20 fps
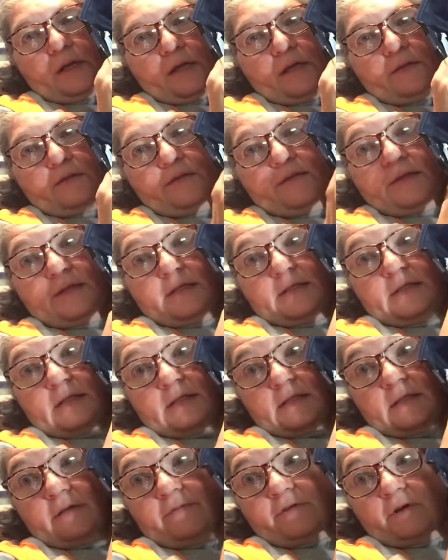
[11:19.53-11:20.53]
and this
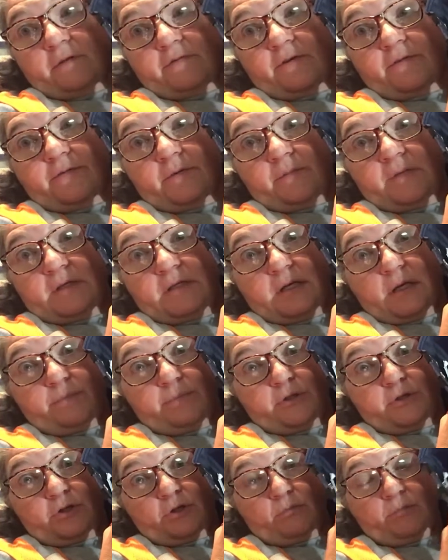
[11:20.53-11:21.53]
is left over from the
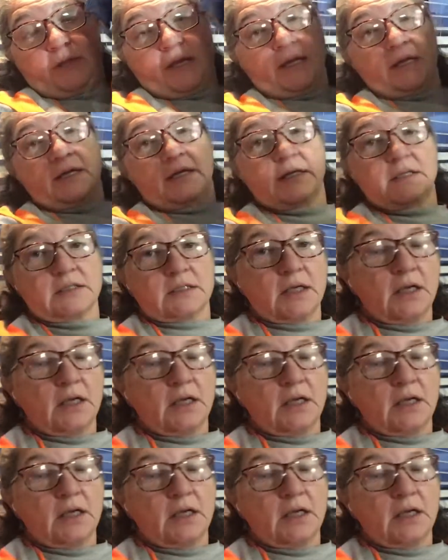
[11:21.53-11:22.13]
temperature blanket.